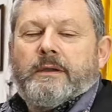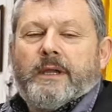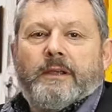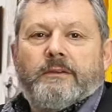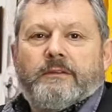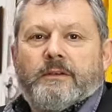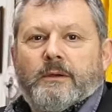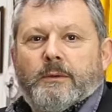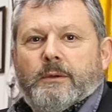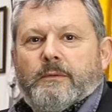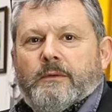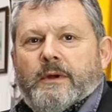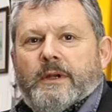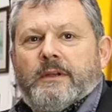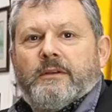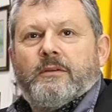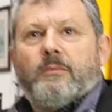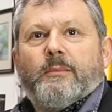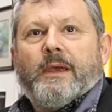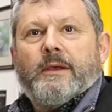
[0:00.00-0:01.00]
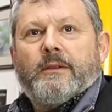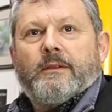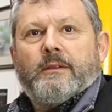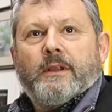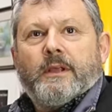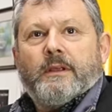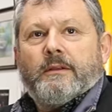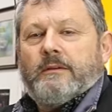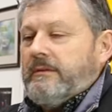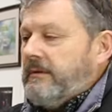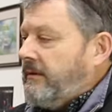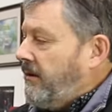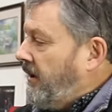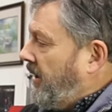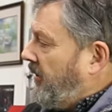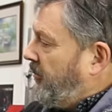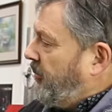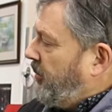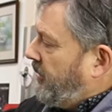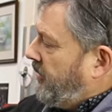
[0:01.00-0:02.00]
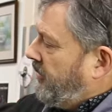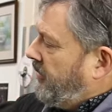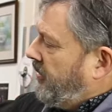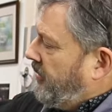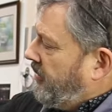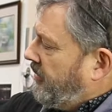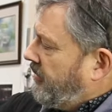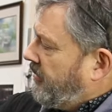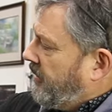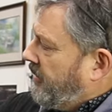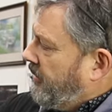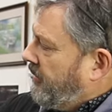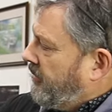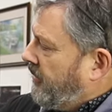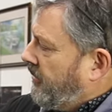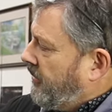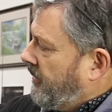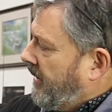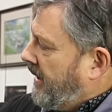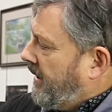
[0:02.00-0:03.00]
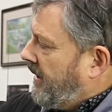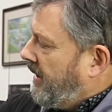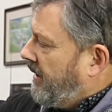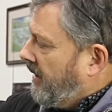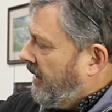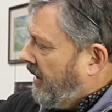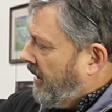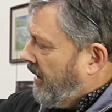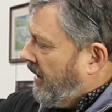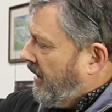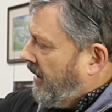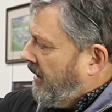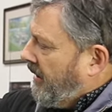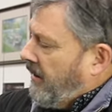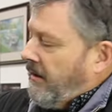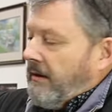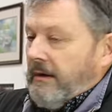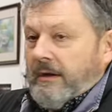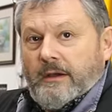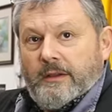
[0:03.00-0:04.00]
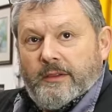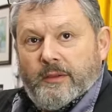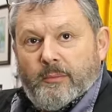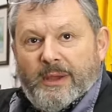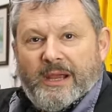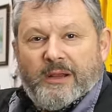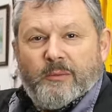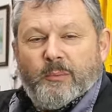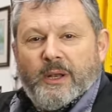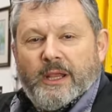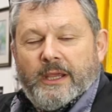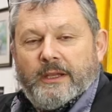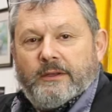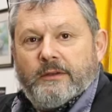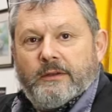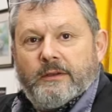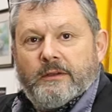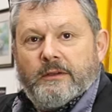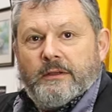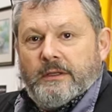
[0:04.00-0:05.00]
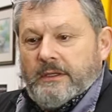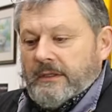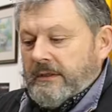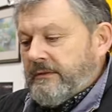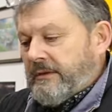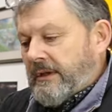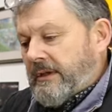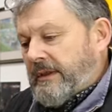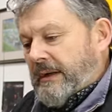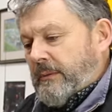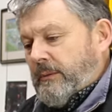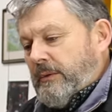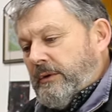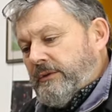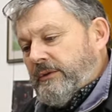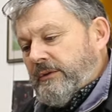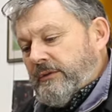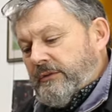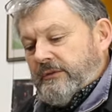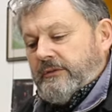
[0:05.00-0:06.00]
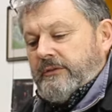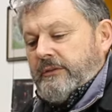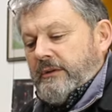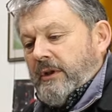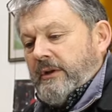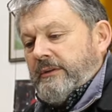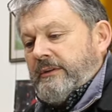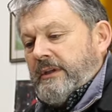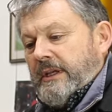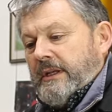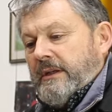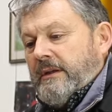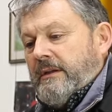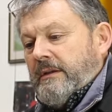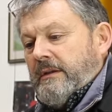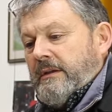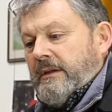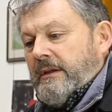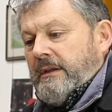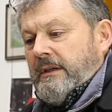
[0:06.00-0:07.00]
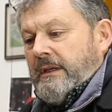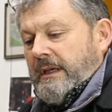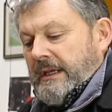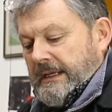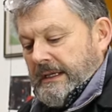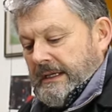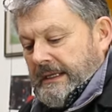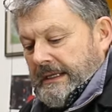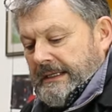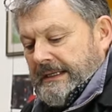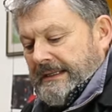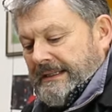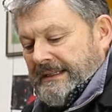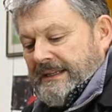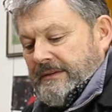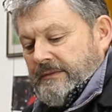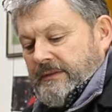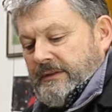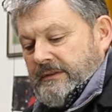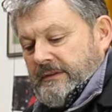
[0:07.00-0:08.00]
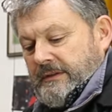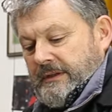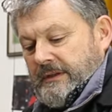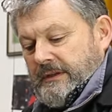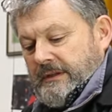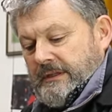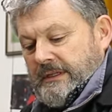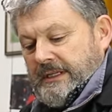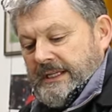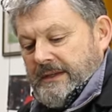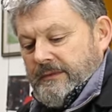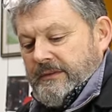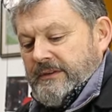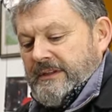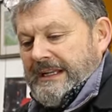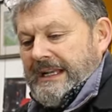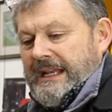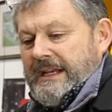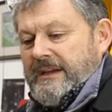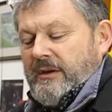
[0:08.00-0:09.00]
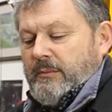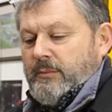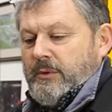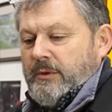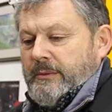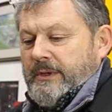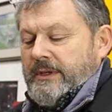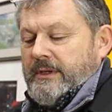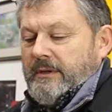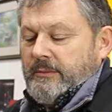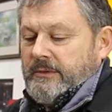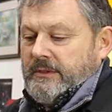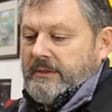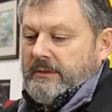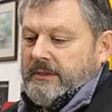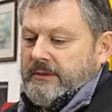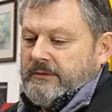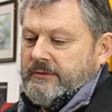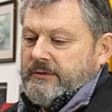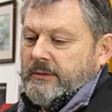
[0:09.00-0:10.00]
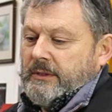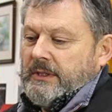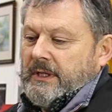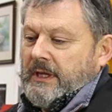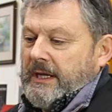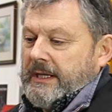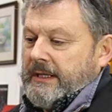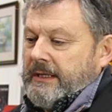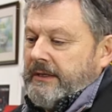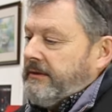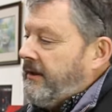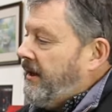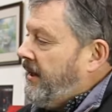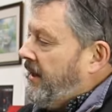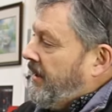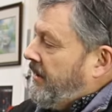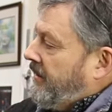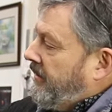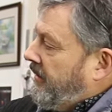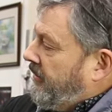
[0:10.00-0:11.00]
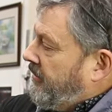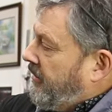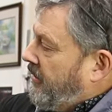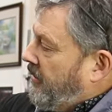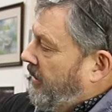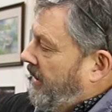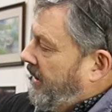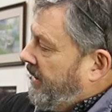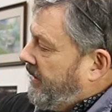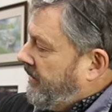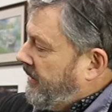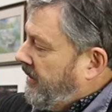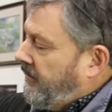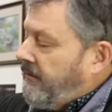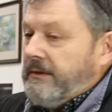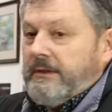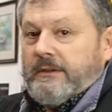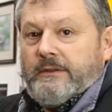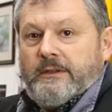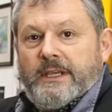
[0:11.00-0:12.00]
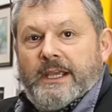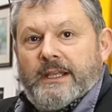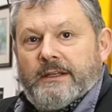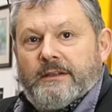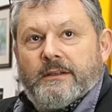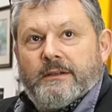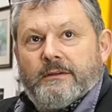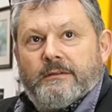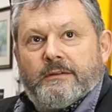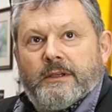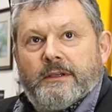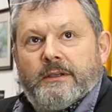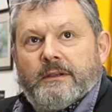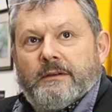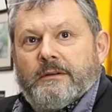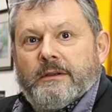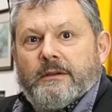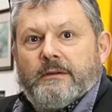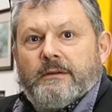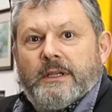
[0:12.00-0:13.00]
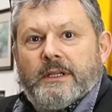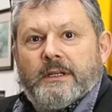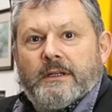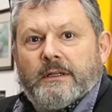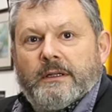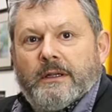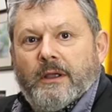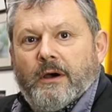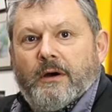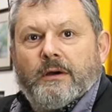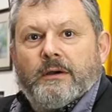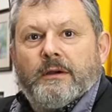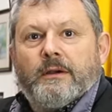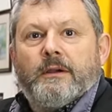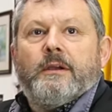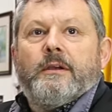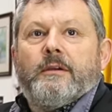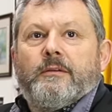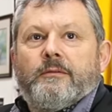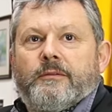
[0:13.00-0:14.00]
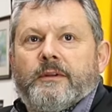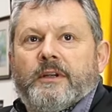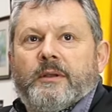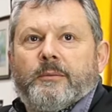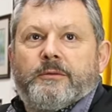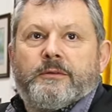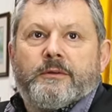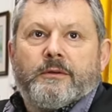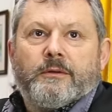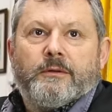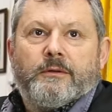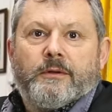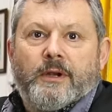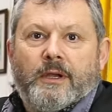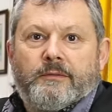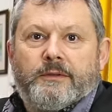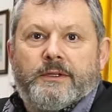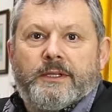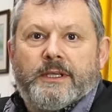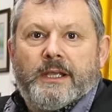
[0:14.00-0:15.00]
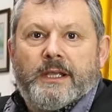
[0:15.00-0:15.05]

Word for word: okay, so we're ready to mount this. I've put two screws already on the back plate, so that will just slot in uh, and it'll give us, a, uh, give us a leg up when we come to, to align it. These are quite difficult to get to, so you do need a long Phillips screwdriver to